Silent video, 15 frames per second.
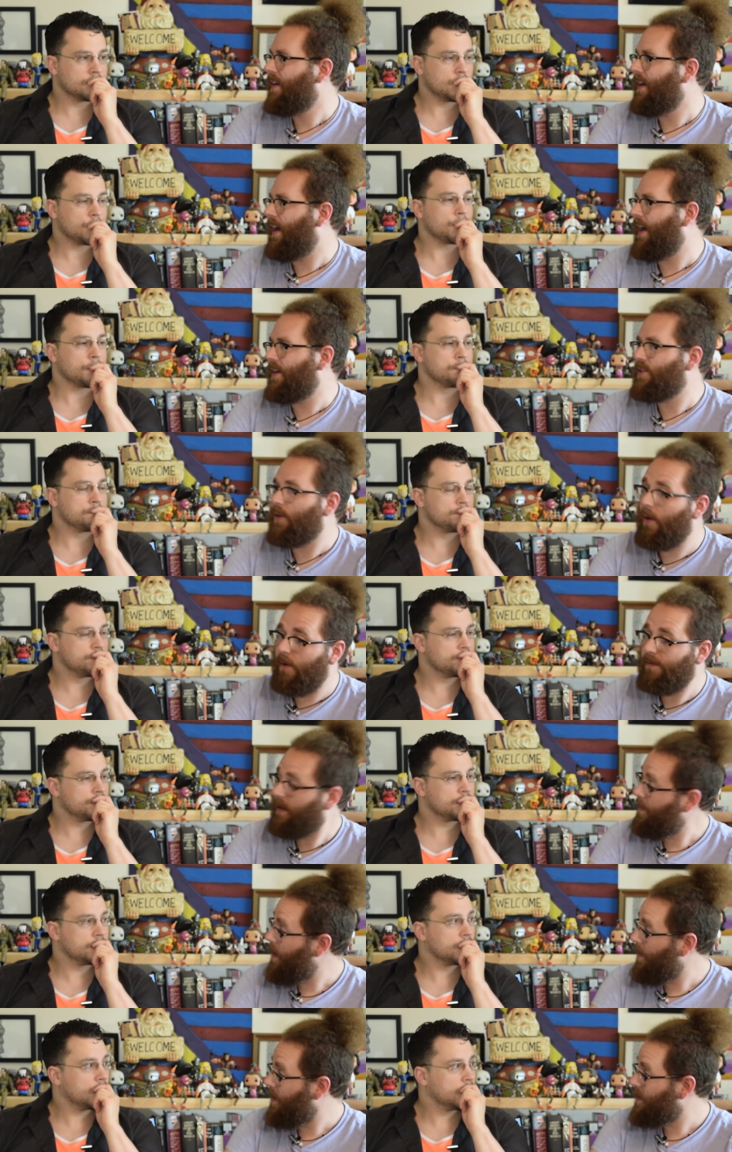Speaker 1: Uh, okay. Uh, so hopefully,
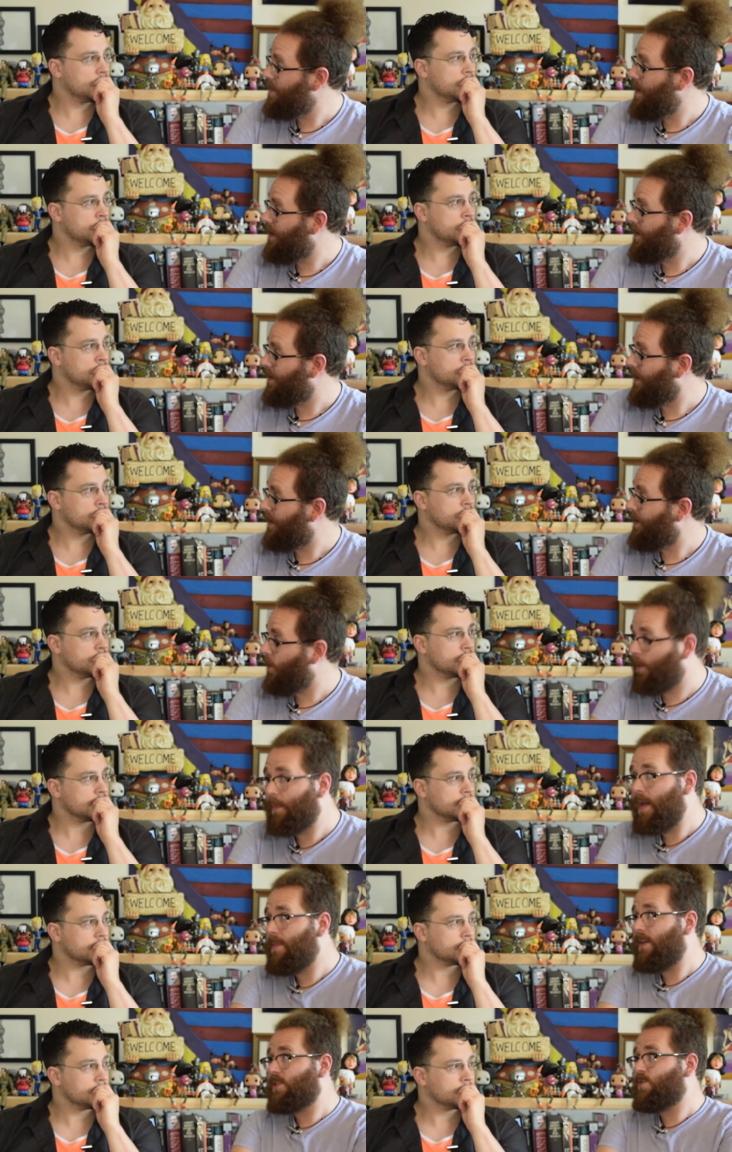maybe that's a better thing, or yeah.
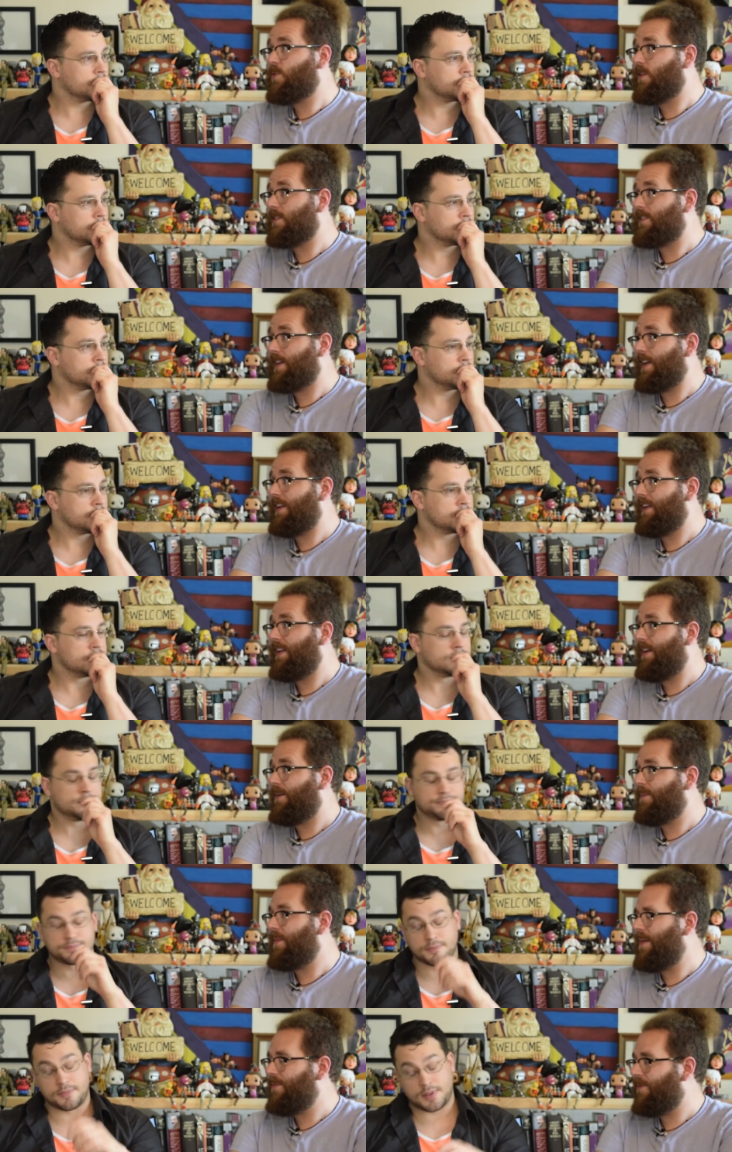maybe it's worse. I don't know.
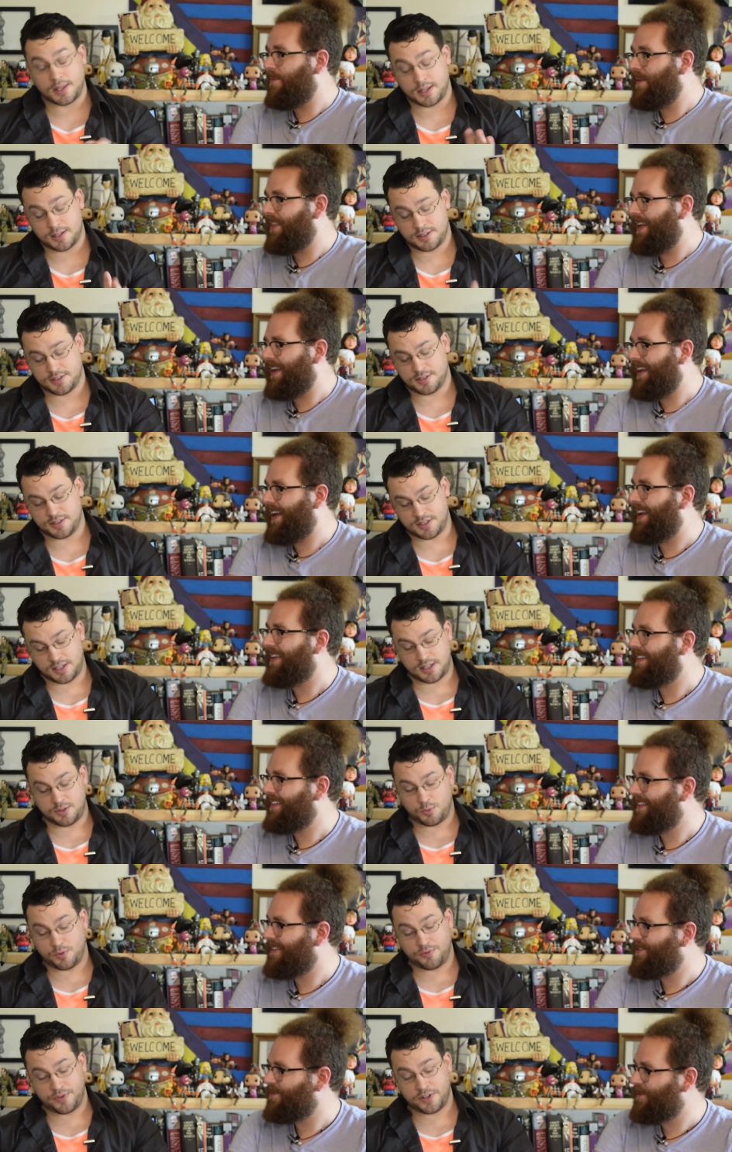Maybe we'll be like, yeah,
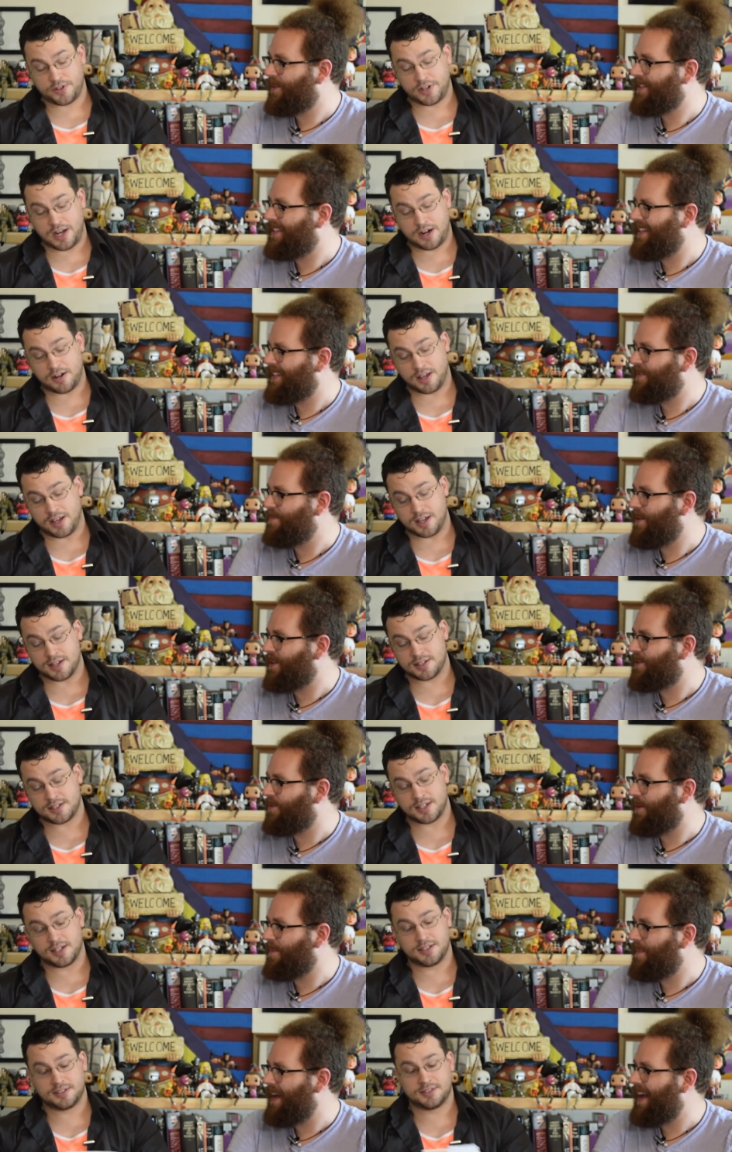we'll those first out, six guess, books
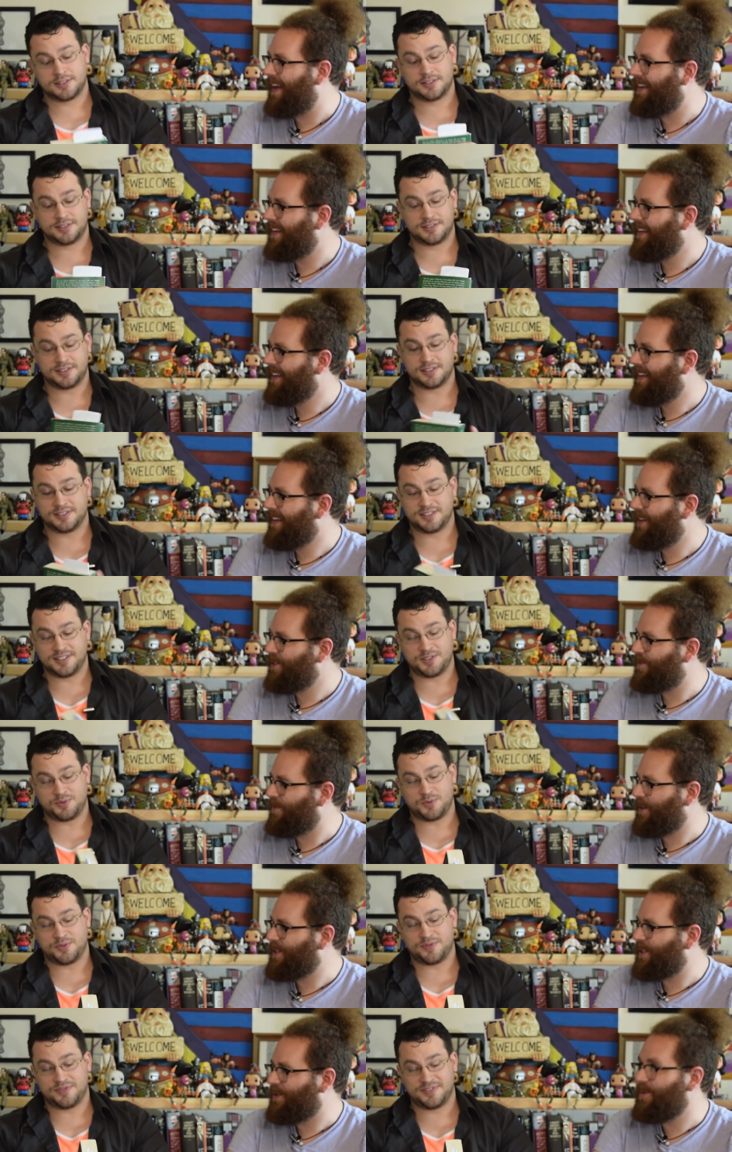weren't huh? bad. Those
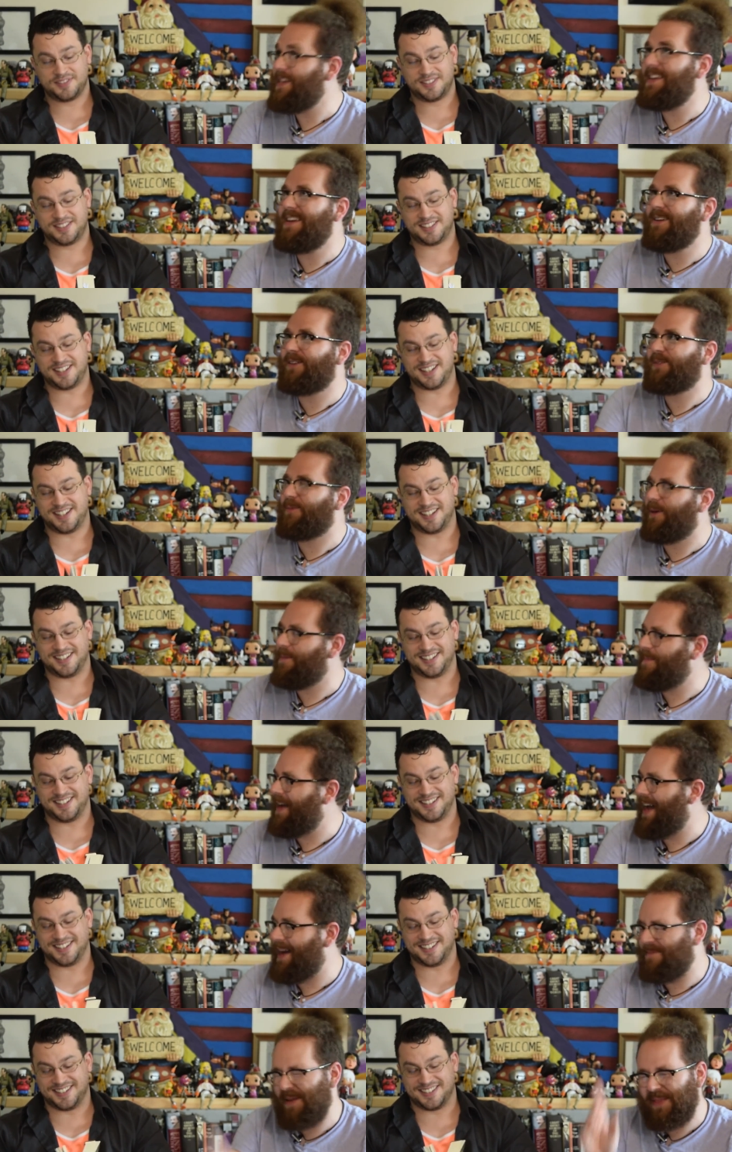first three years weren't
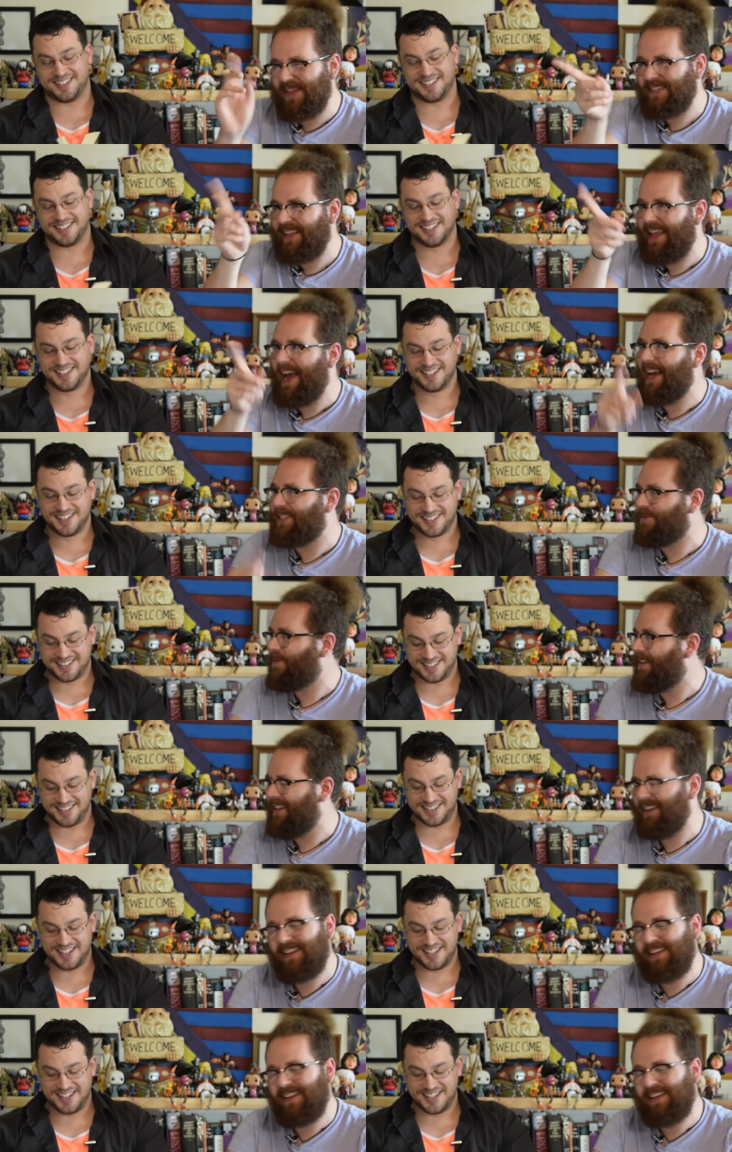bad, but this last one,